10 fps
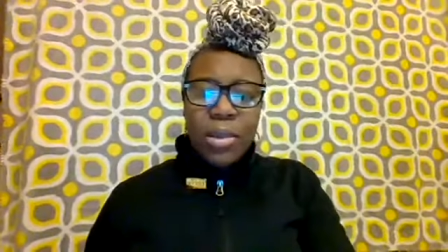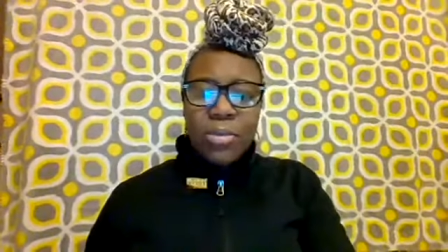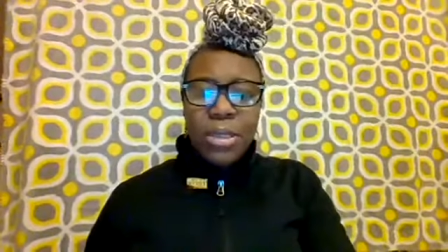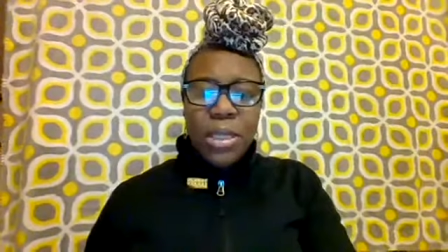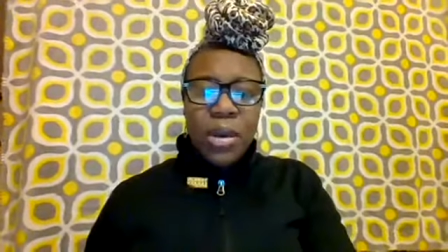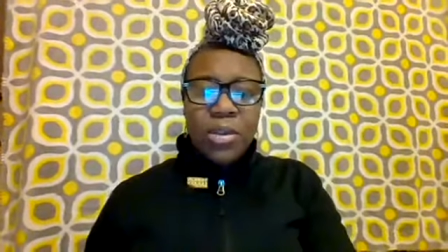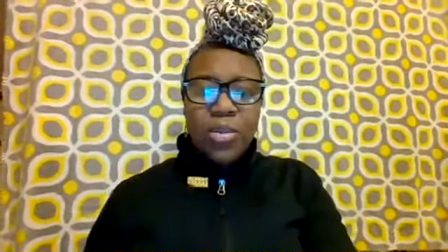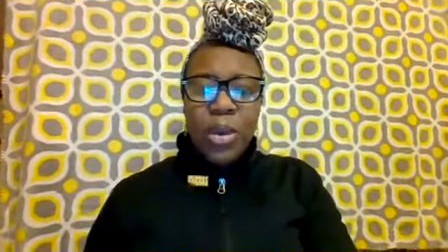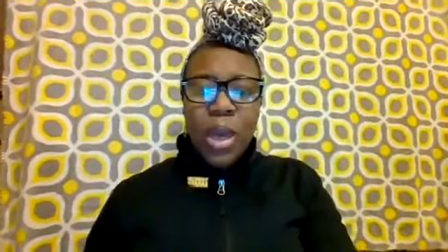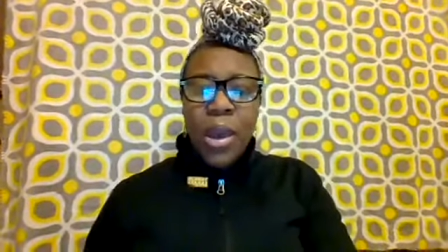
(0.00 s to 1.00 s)
themselves
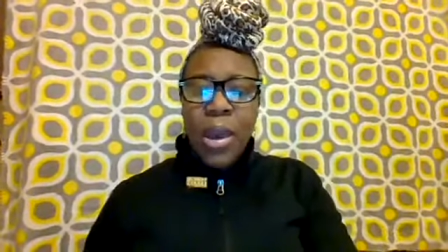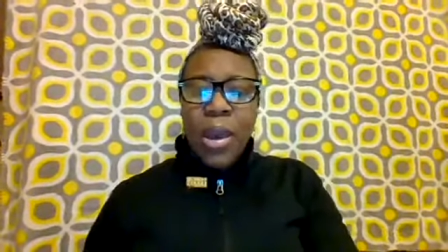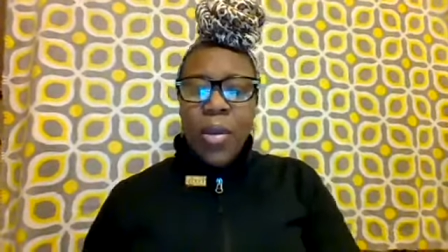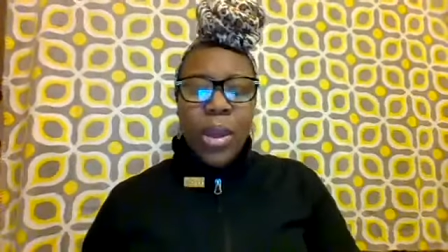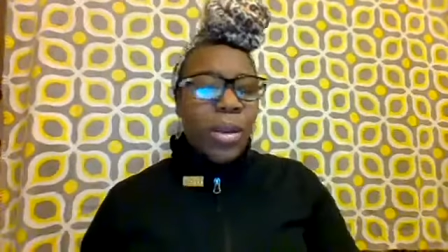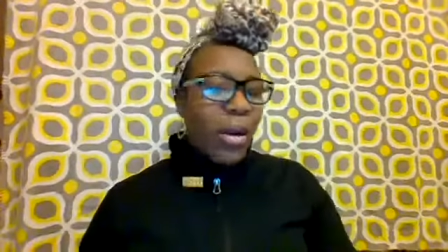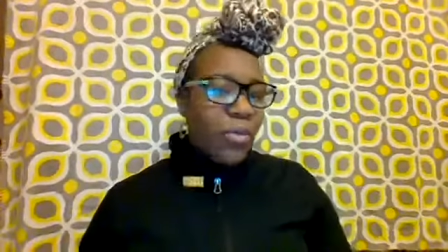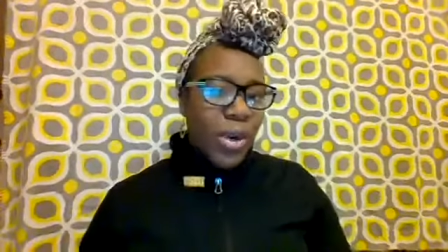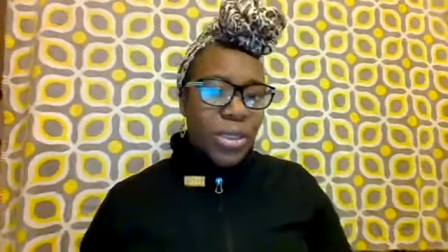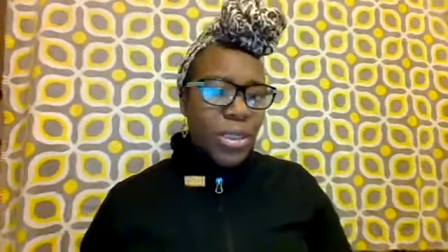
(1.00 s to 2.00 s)
with with loved
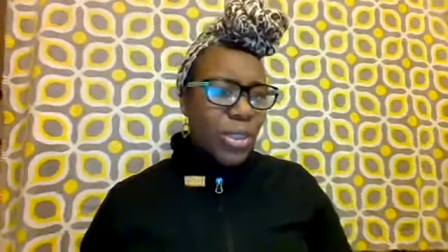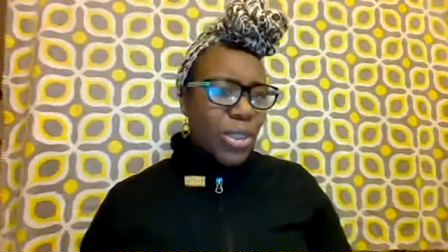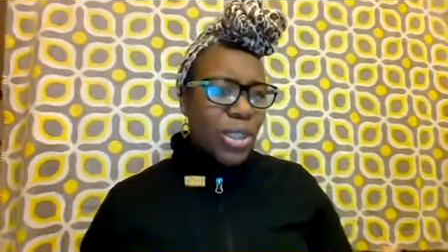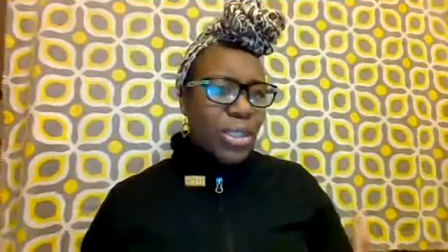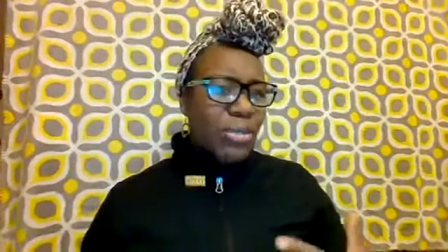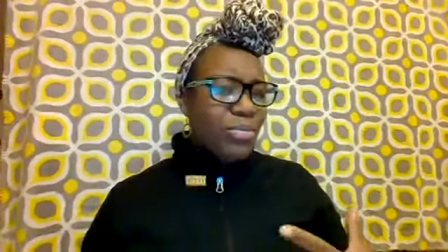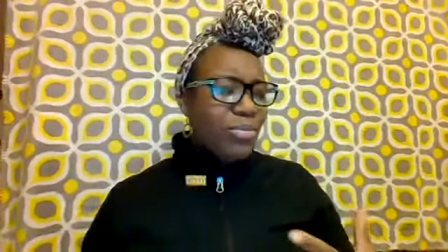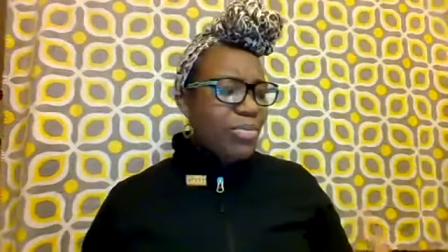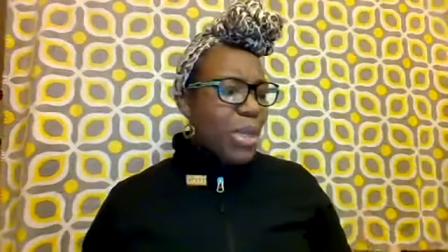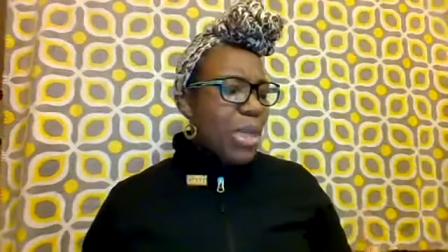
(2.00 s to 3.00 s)
ones and just
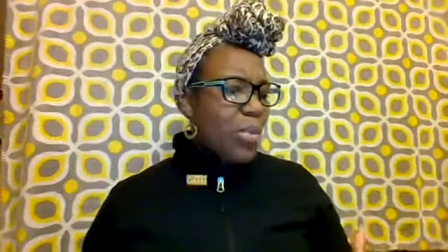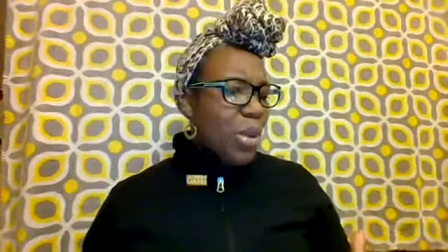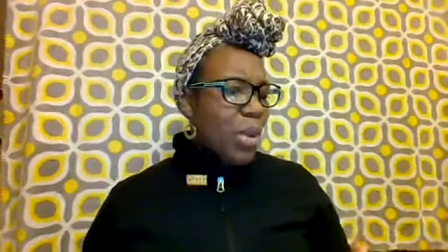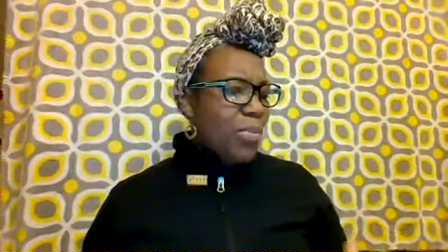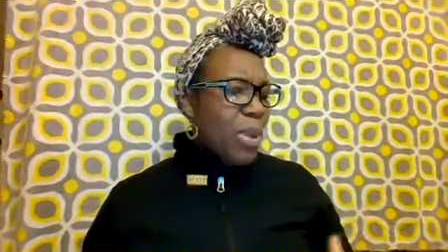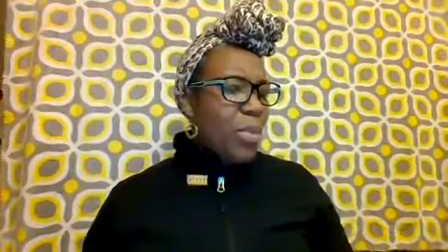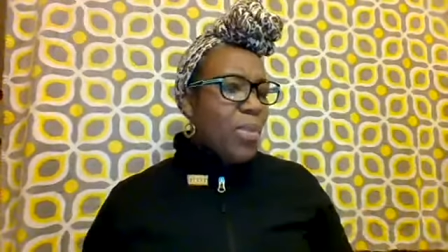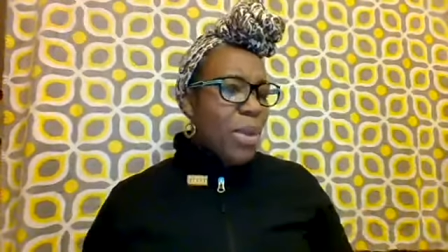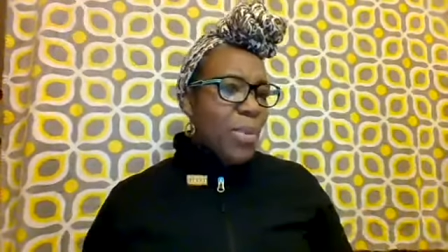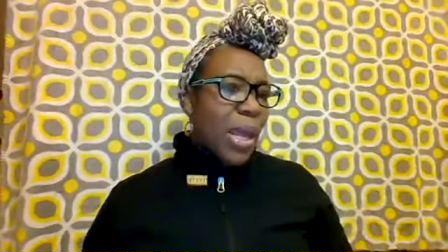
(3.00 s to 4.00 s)
be be with
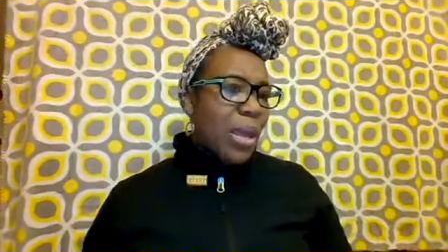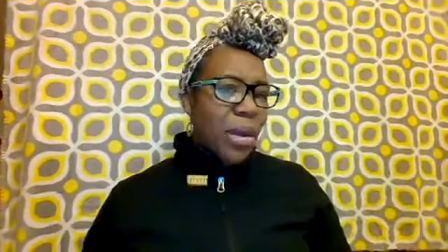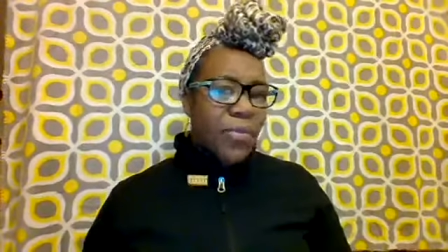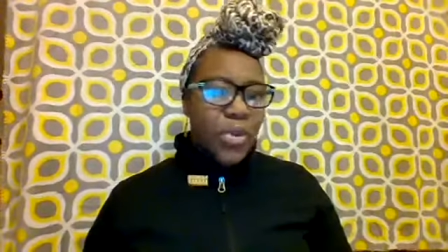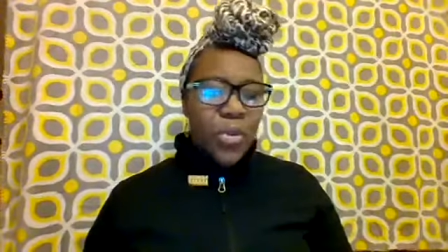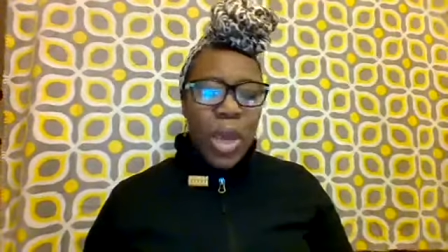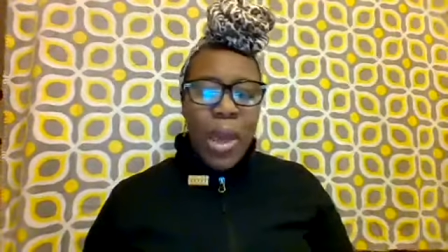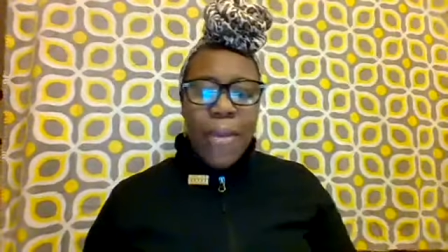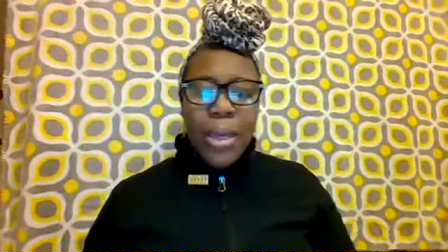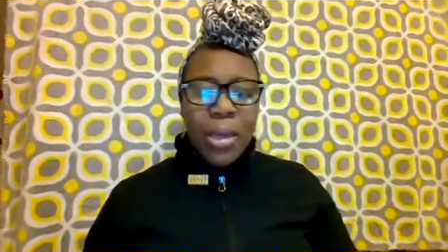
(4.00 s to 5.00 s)
people that love you
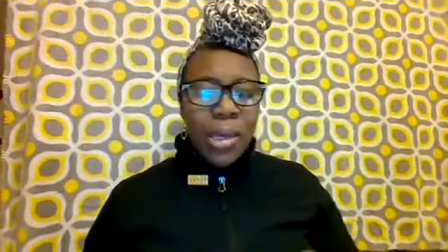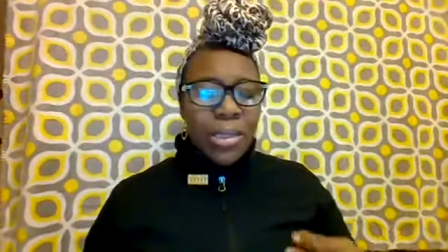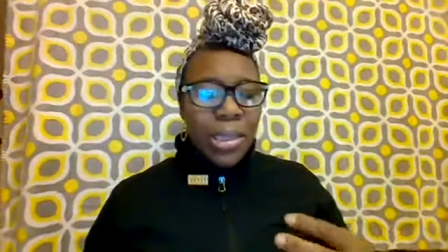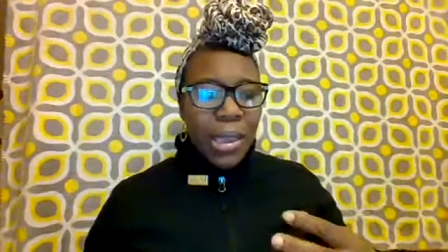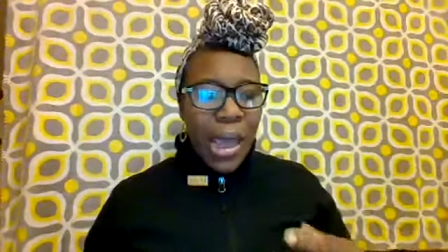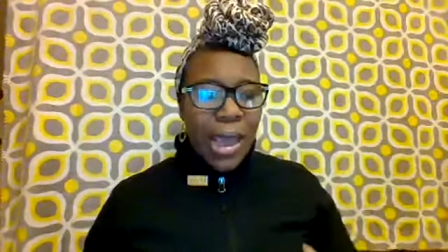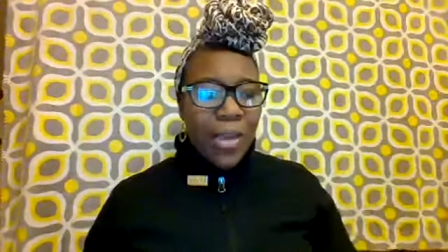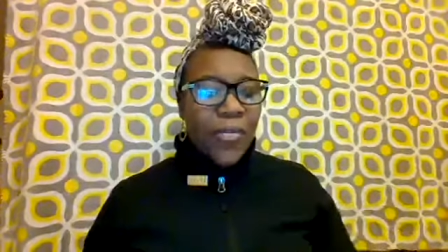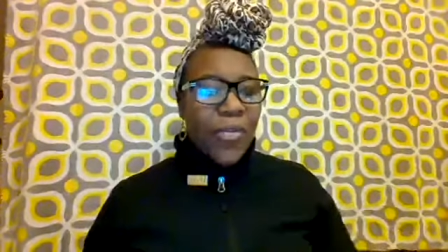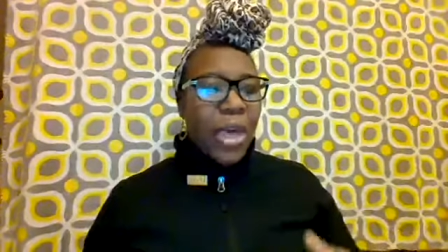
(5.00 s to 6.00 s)
because
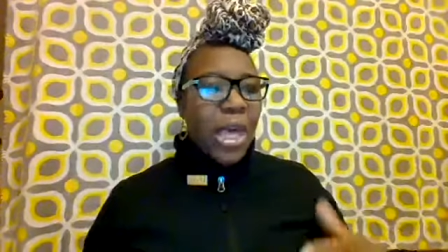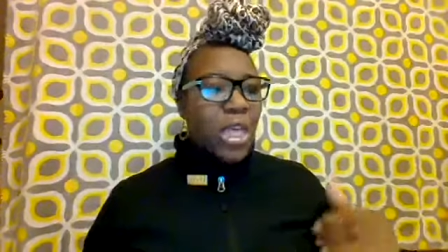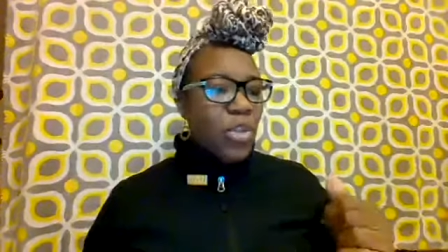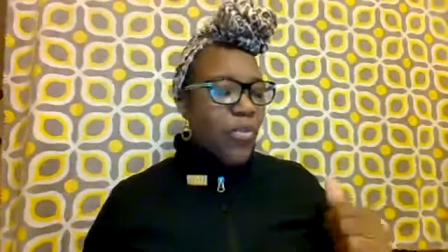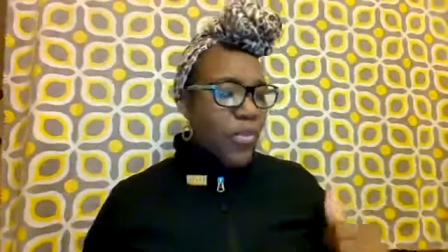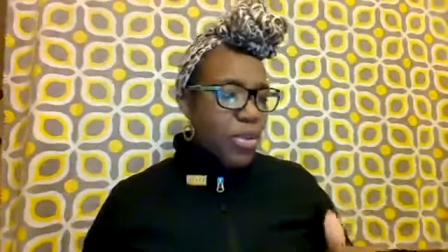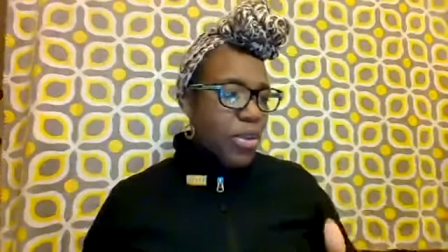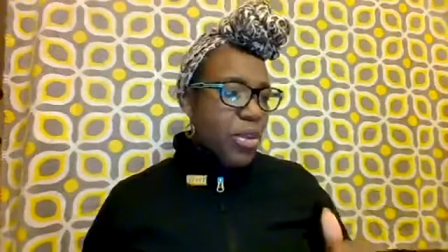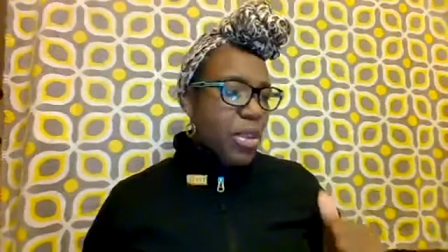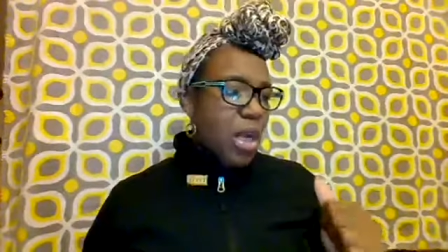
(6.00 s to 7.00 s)
life is
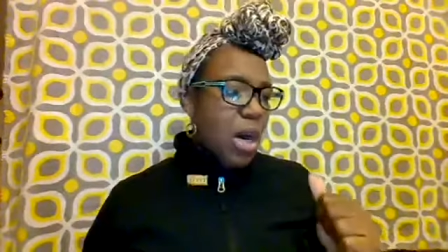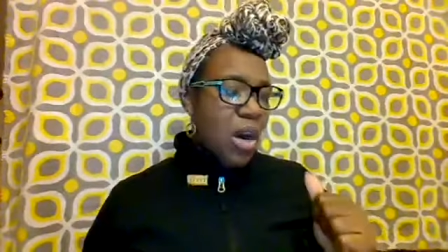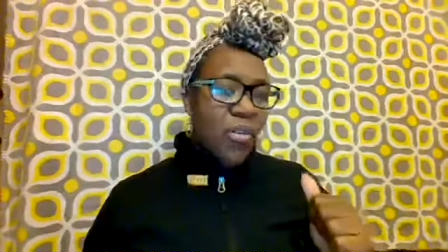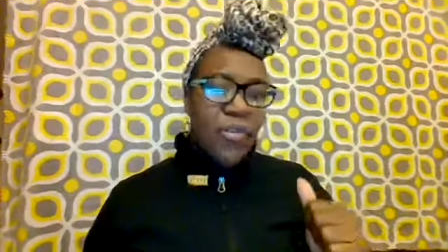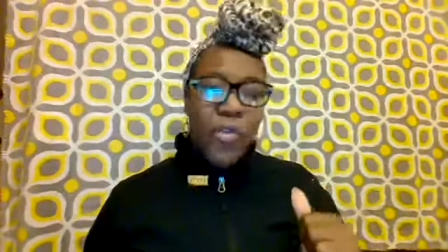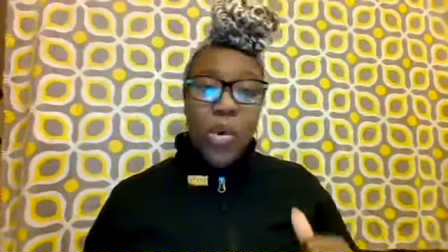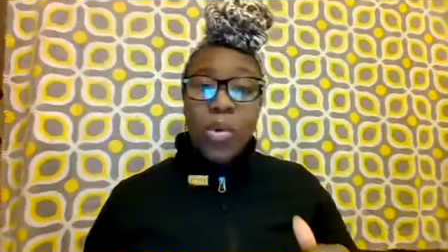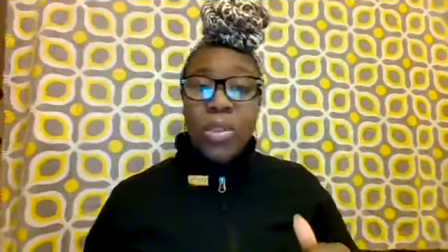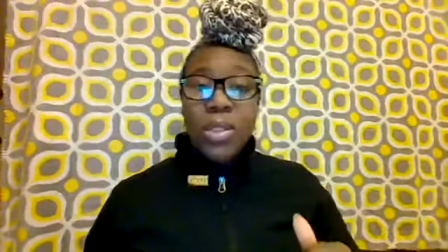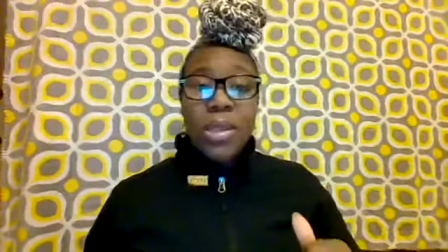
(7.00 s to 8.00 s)
full of
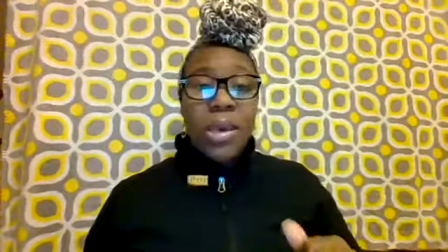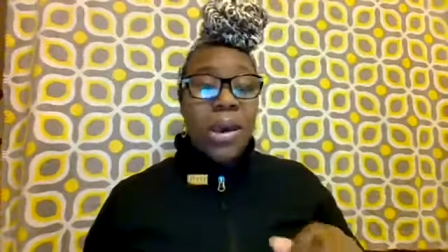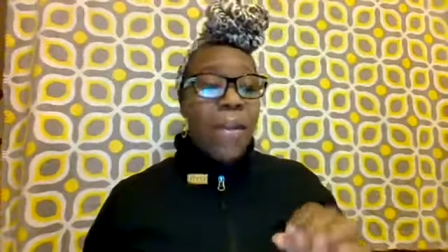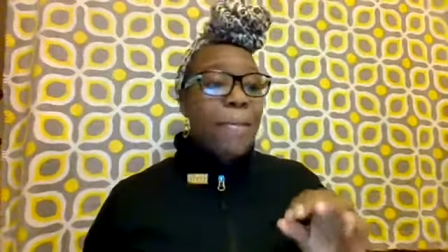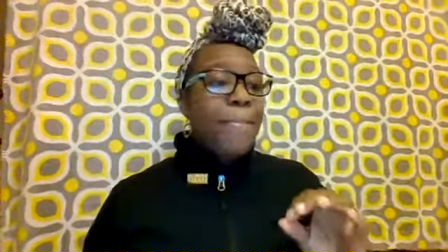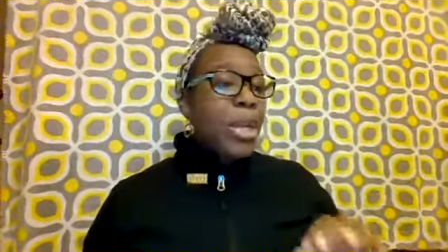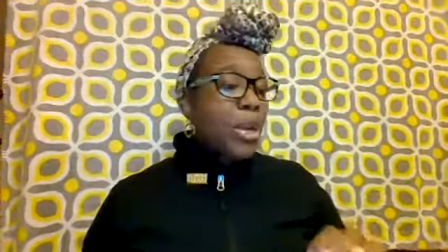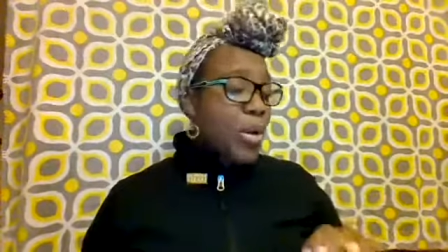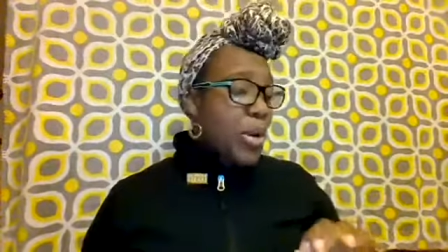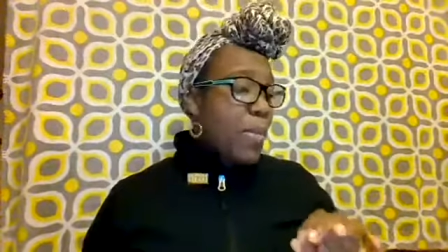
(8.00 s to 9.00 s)
folks
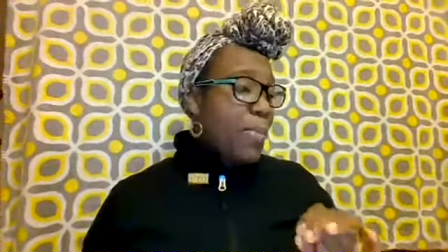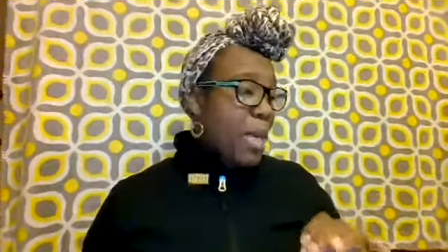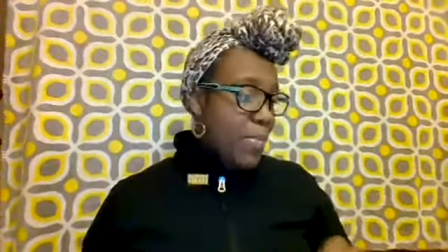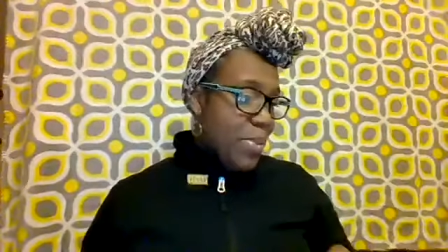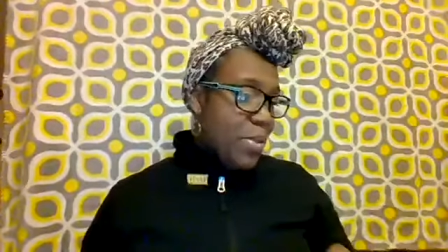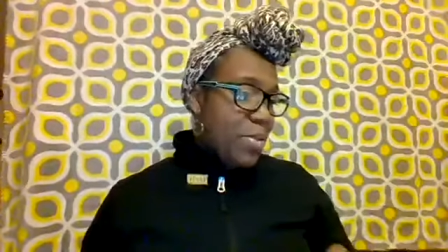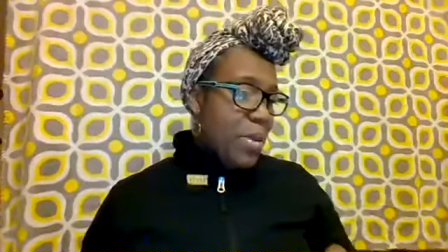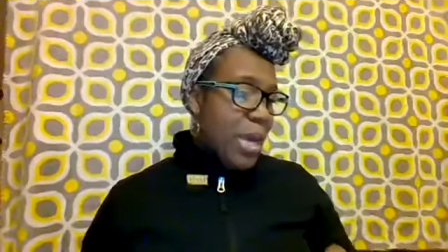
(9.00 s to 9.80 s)
bitter people.